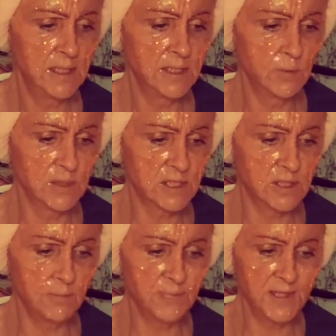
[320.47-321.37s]
there was
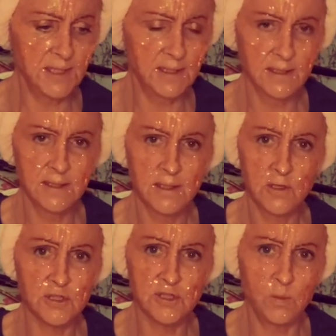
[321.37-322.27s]
something or
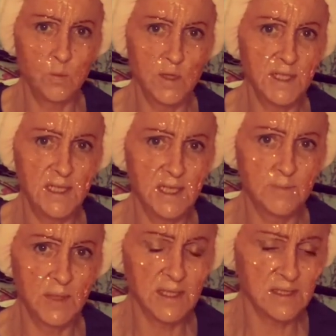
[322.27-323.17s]
someone he had
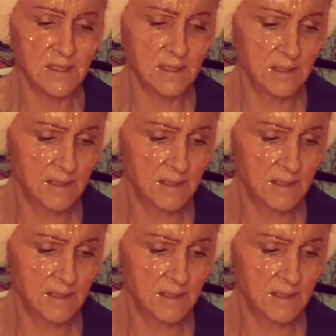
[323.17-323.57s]
missed.